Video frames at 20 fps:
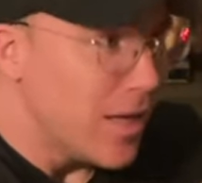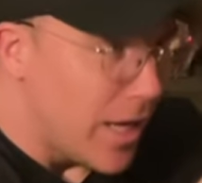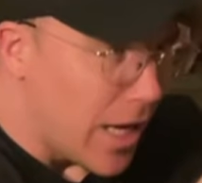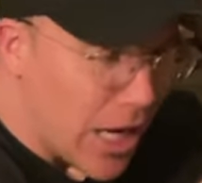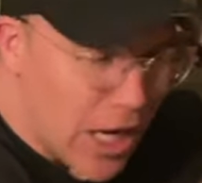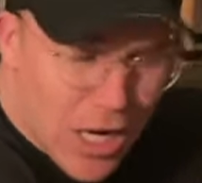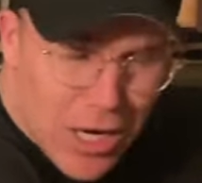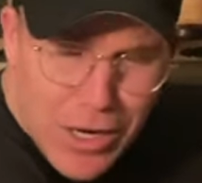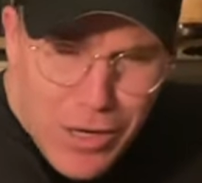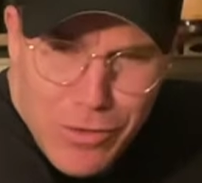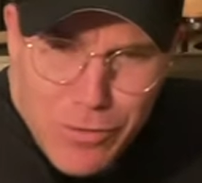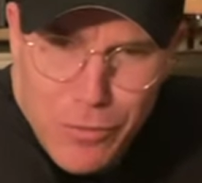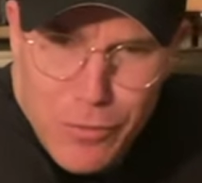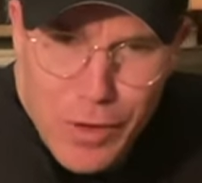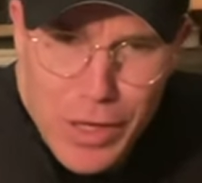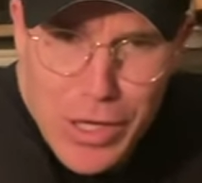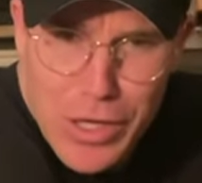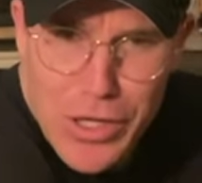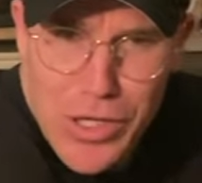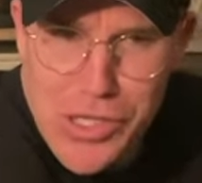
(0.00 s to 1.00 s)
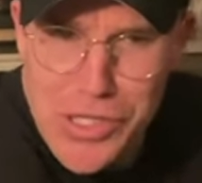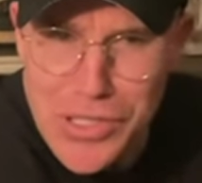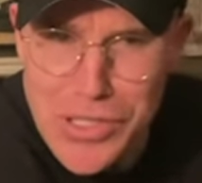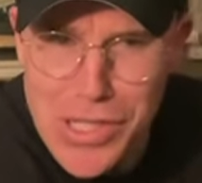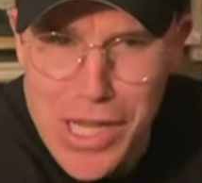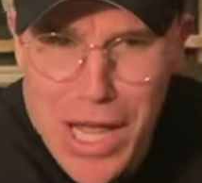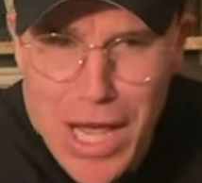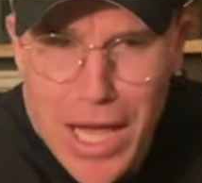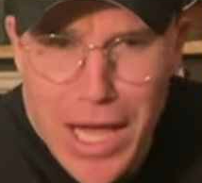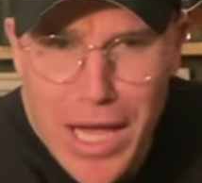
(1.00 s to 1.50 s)
It
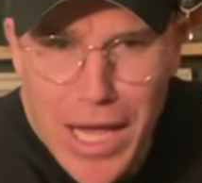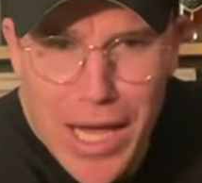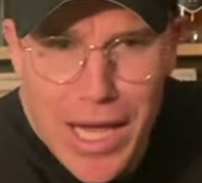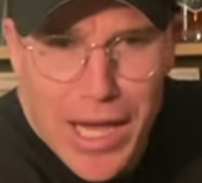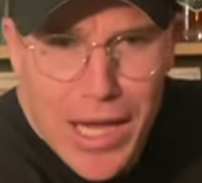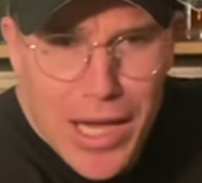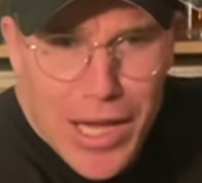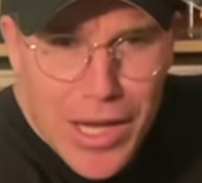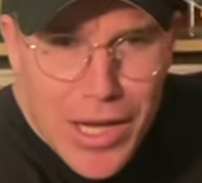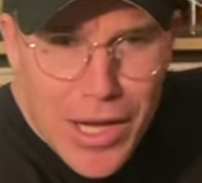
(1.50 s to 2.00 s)
feels like